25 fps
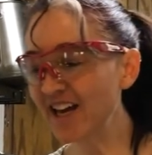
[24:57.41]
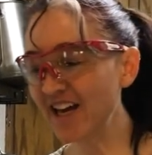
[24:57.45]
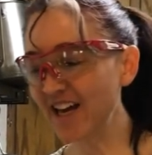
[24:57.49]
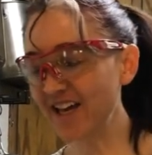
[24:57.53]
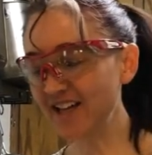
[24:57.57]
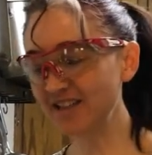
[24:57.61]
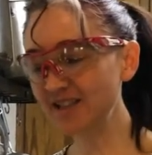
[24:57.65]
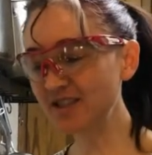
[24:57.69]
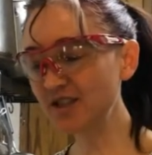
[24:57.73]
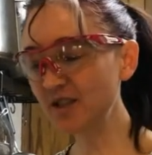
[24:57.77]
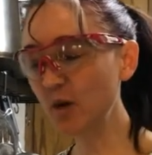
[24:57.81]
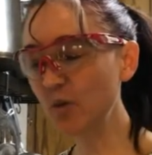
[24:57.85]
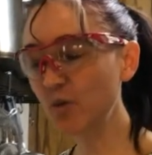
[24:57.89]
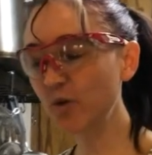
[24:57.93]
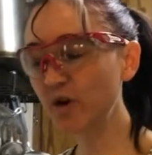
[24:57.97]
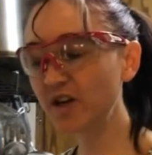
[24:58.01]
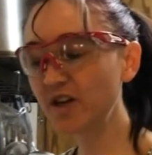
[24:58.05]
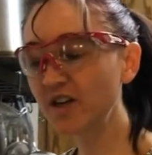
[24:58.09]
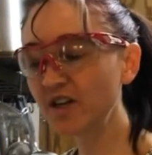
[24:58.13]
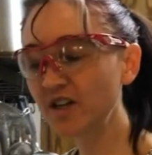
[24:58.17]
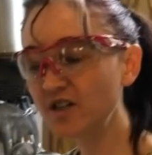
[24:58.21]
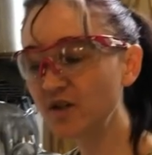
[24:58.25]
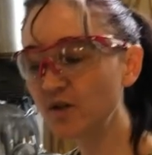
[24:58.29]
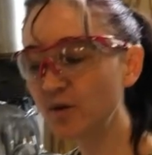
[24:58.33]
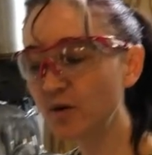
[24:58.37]
And so we're
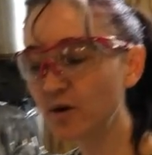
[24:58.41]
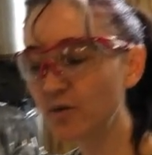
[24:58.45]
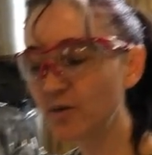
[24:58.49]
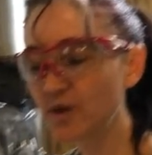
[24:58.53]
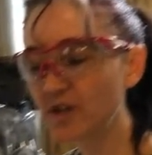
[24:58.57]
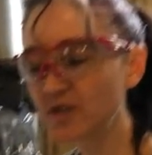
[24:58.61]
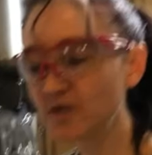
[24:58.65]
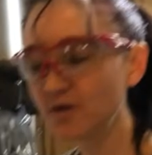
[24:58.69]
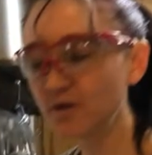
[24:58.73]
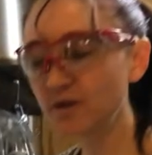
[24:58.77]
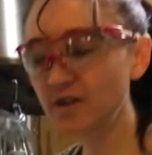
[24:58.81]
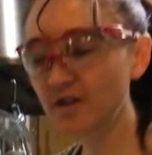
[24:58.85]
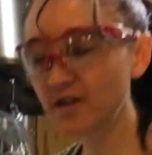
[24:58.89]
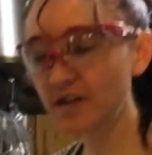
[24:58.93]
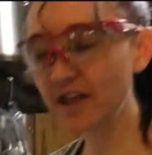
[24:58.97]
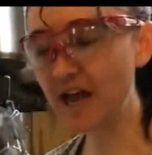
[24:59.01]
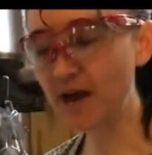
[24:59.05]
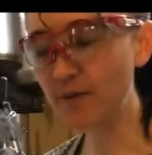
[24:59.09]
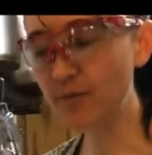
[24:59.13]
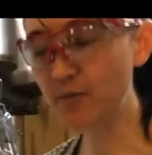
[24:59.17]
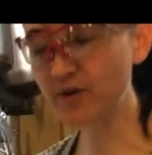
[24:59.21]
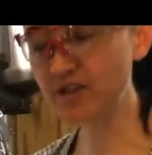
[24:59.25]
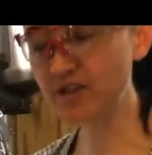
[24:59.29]
gonna do what we do in the lab,